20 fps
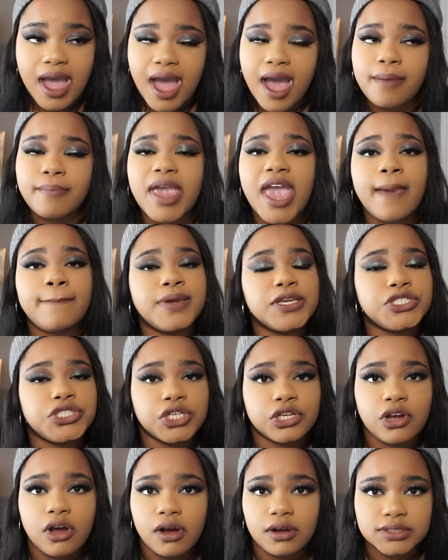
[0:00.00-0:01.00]
I'm happy she
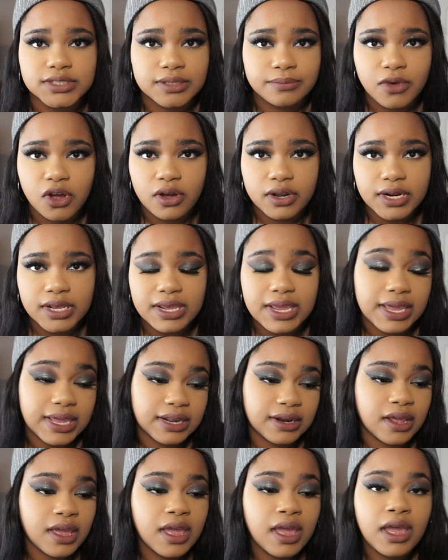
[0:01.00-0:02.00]
called him on it,
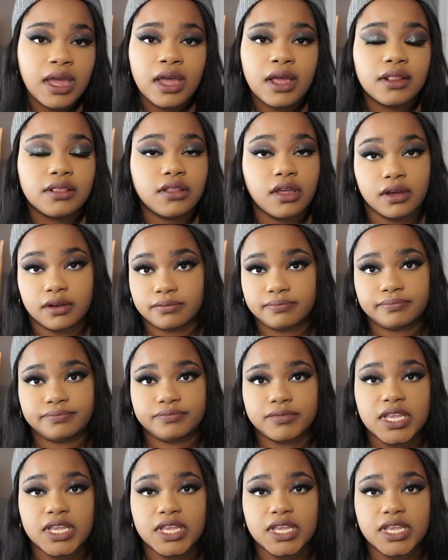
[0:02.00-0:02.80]
and look,